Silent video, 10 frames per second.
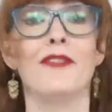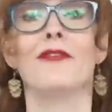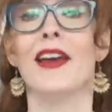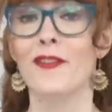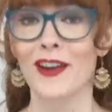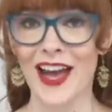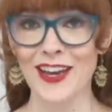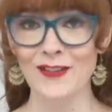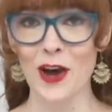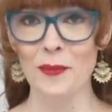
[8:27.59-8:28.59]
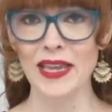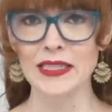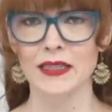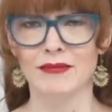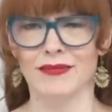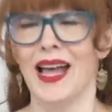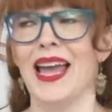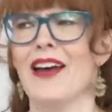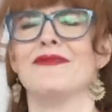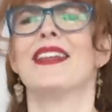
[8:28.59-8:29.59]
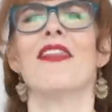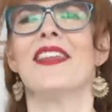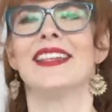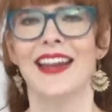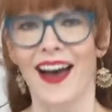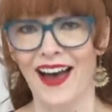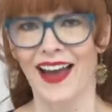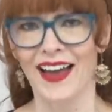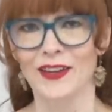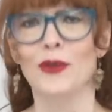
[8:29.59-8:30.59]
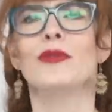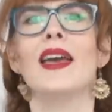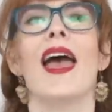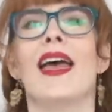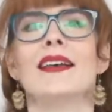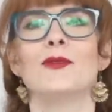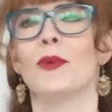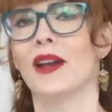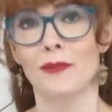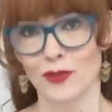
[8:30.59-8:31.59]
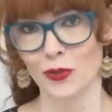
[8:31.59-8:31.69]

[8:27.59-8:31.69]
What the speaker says: My favorite kind of comment, well, I have nothing to hide. Who cares what I'm